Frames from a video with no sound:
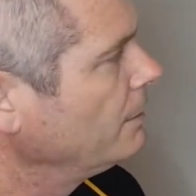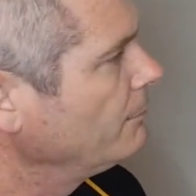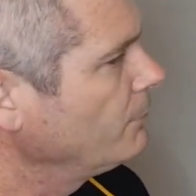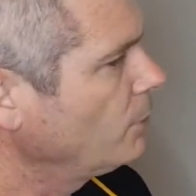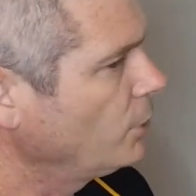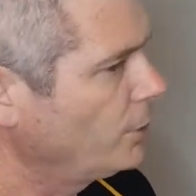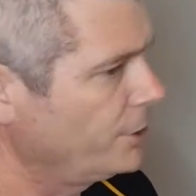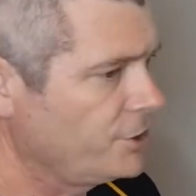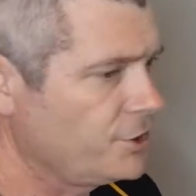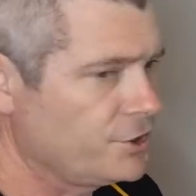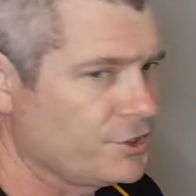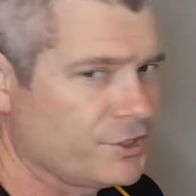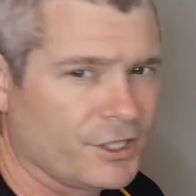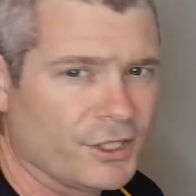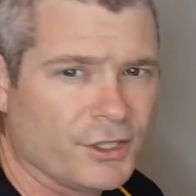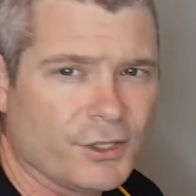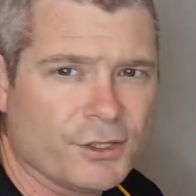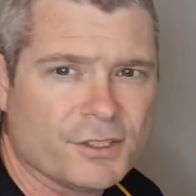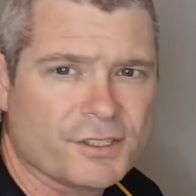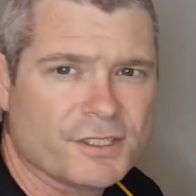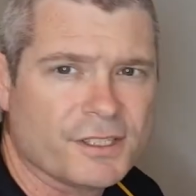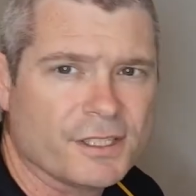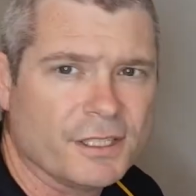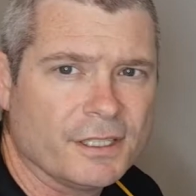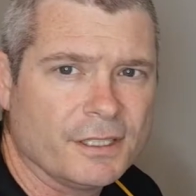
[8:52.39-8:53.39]
I usually
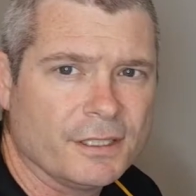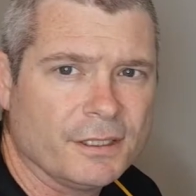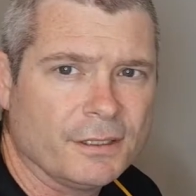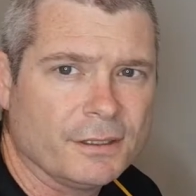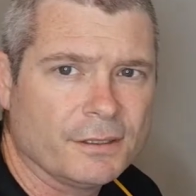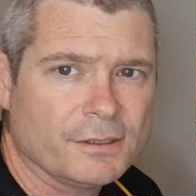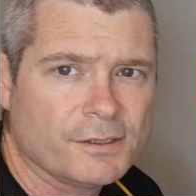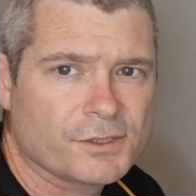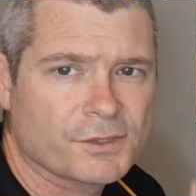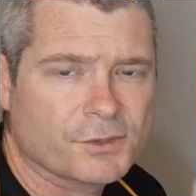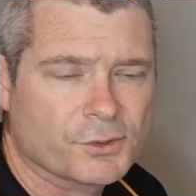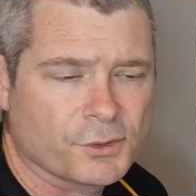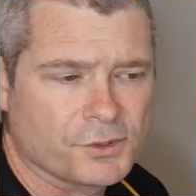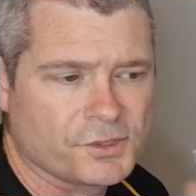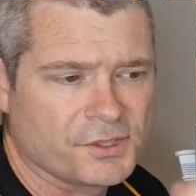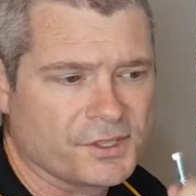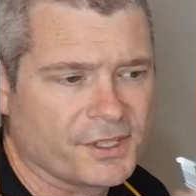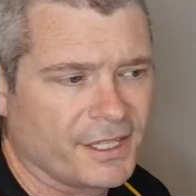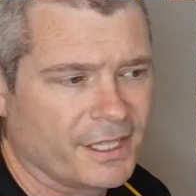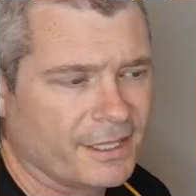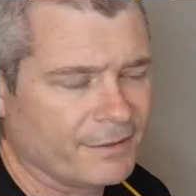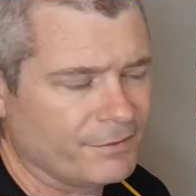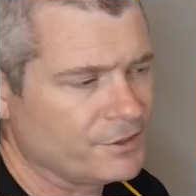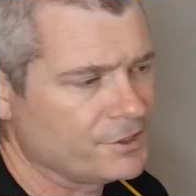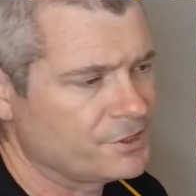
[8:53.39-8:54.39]
use the screws that are
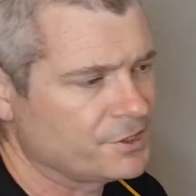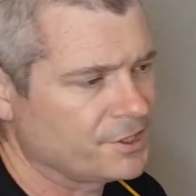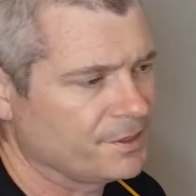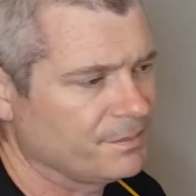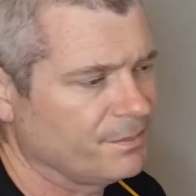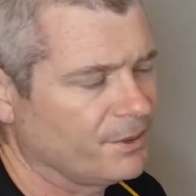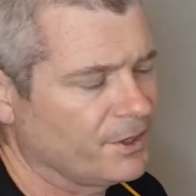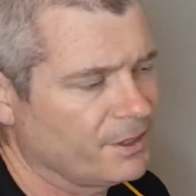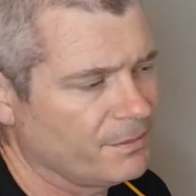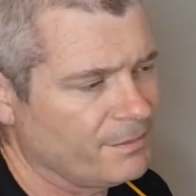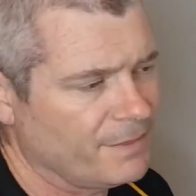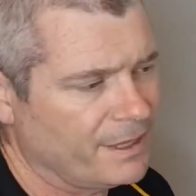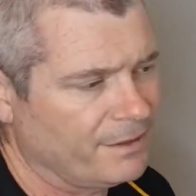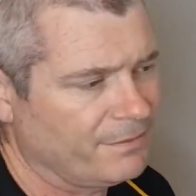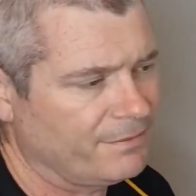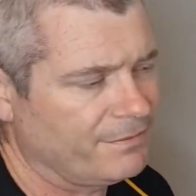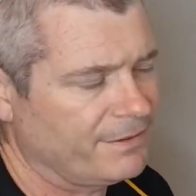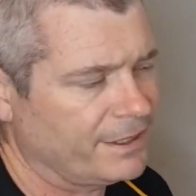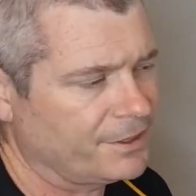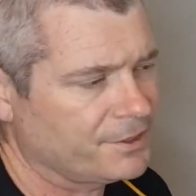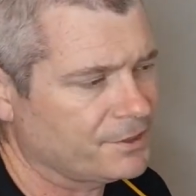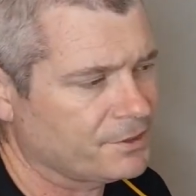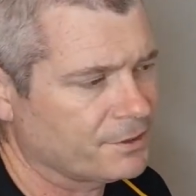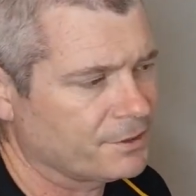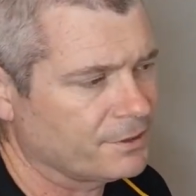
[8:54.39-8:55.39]
given to you by the
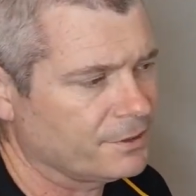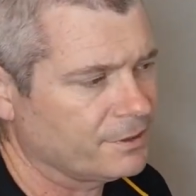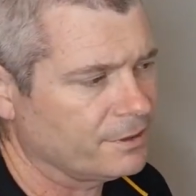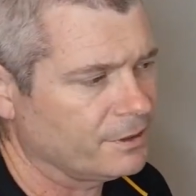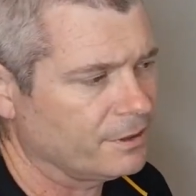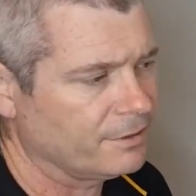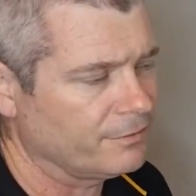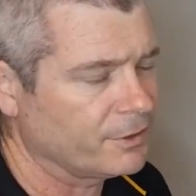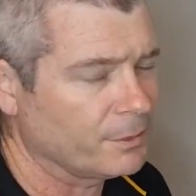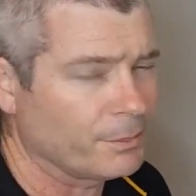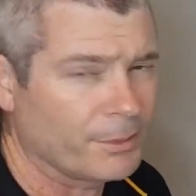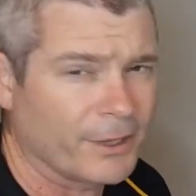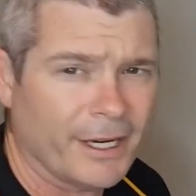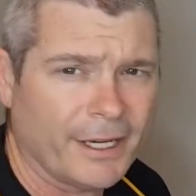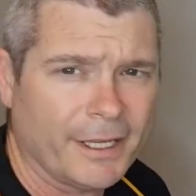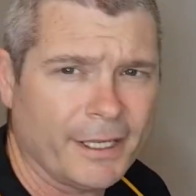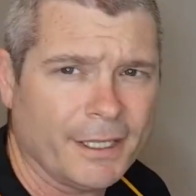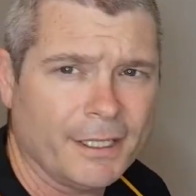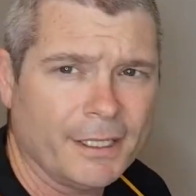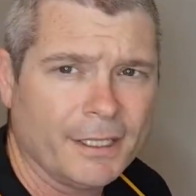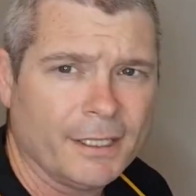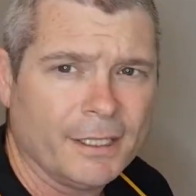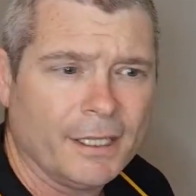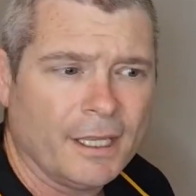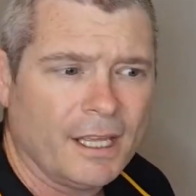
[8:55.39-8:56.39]
manufacturer of the
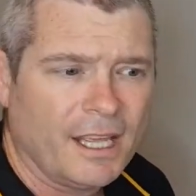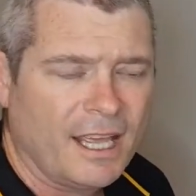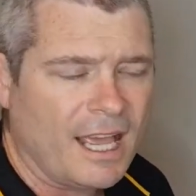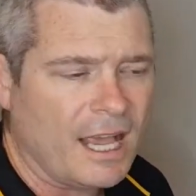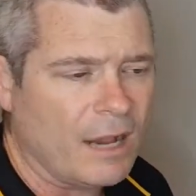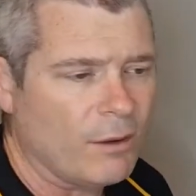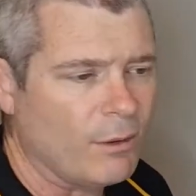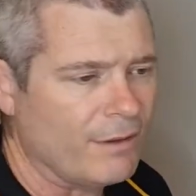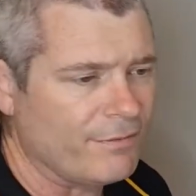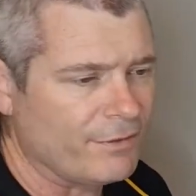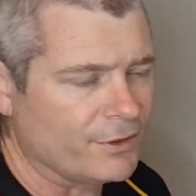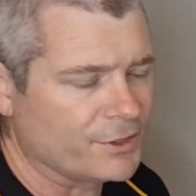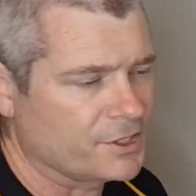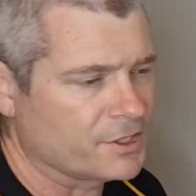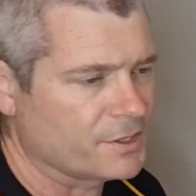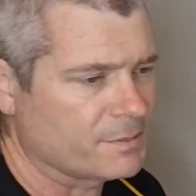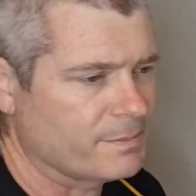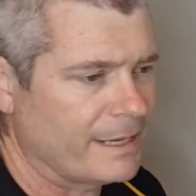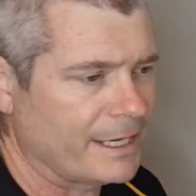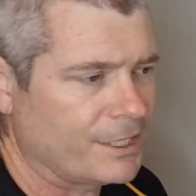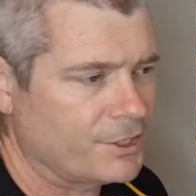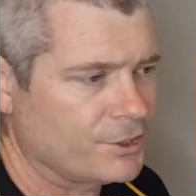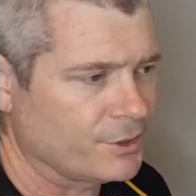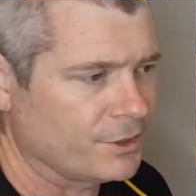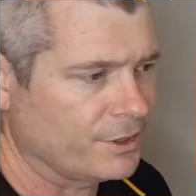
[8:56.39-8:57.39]
bracket. However, just
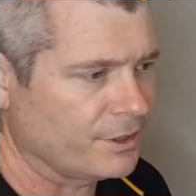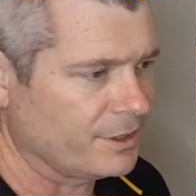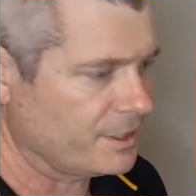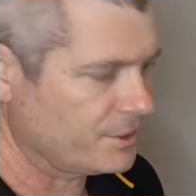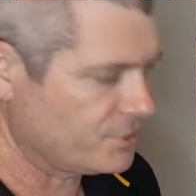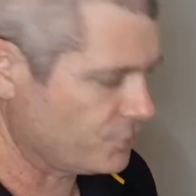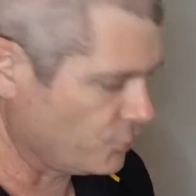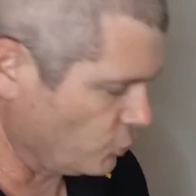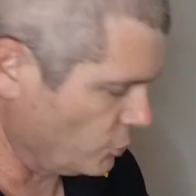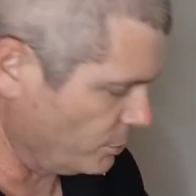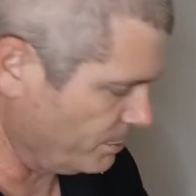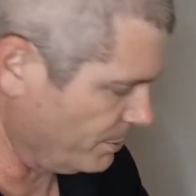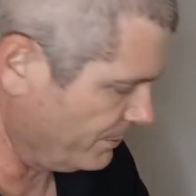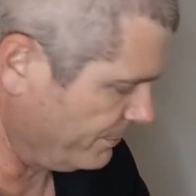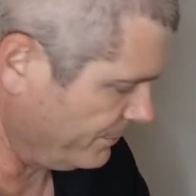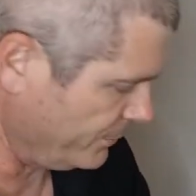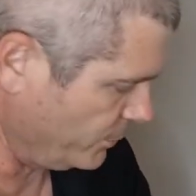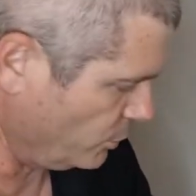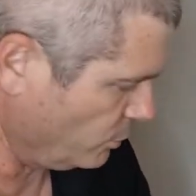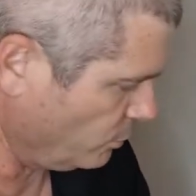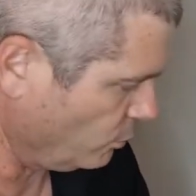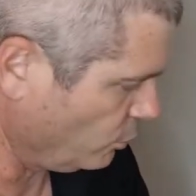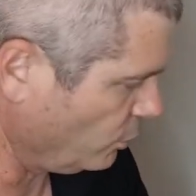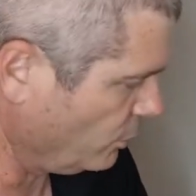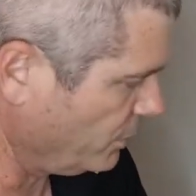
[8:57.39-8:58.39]
make sure that they're suitable for
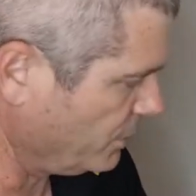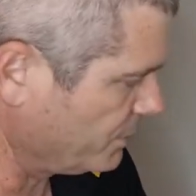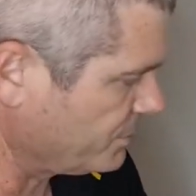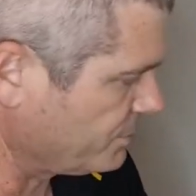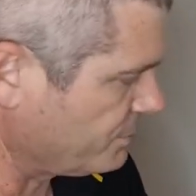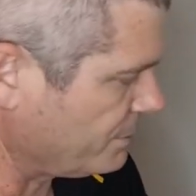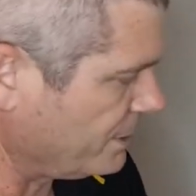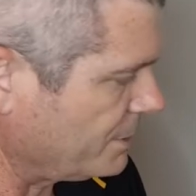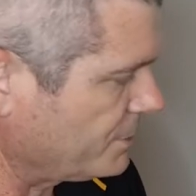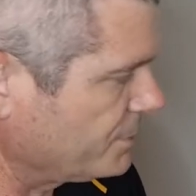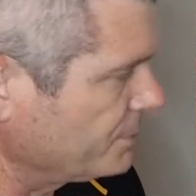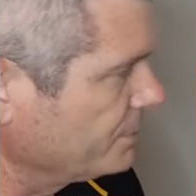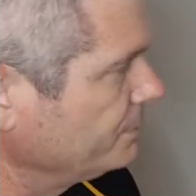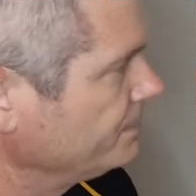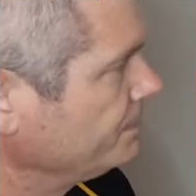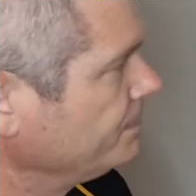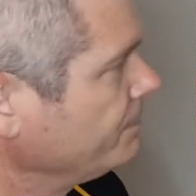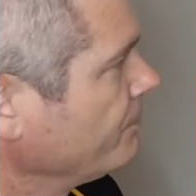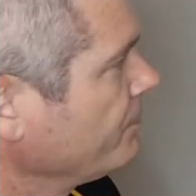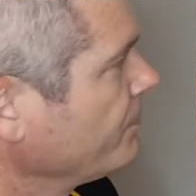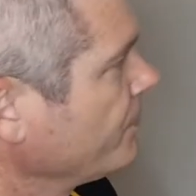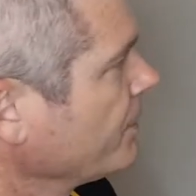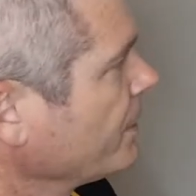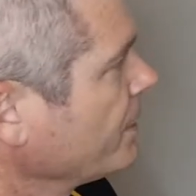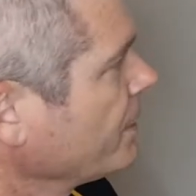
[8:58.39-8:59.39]
your wall construction.
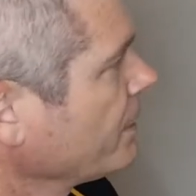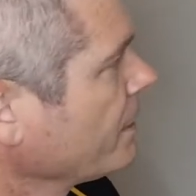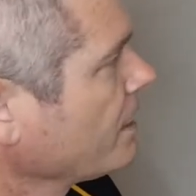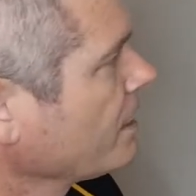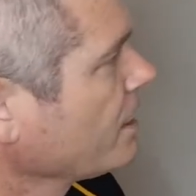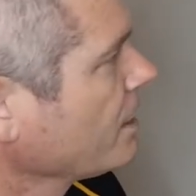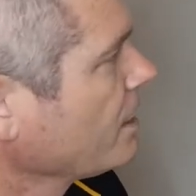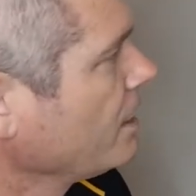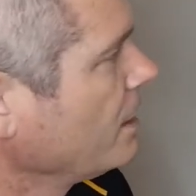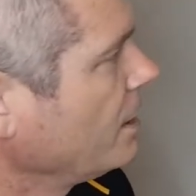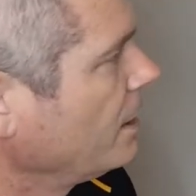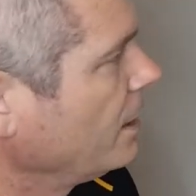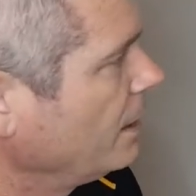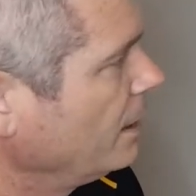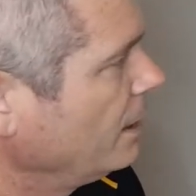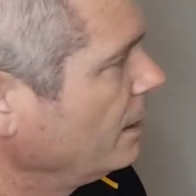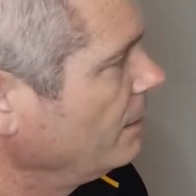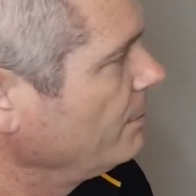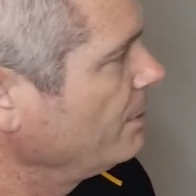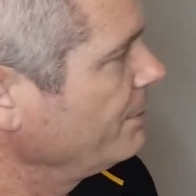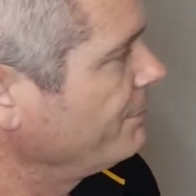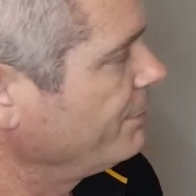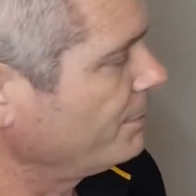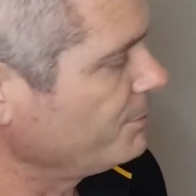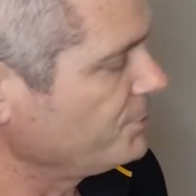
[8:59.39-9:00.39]

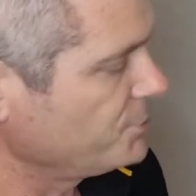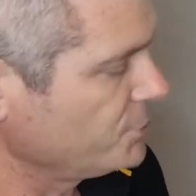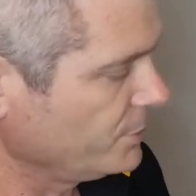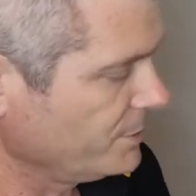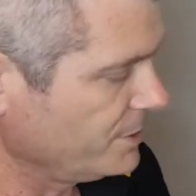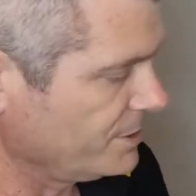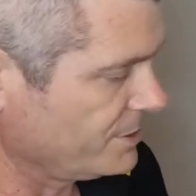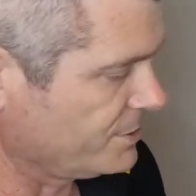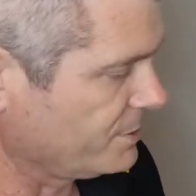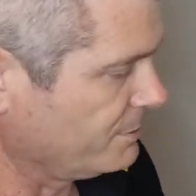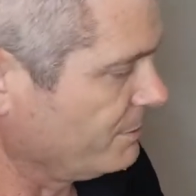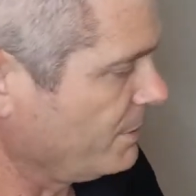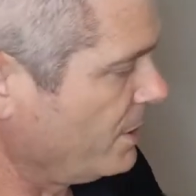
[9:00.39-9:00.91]
If I'm doing this on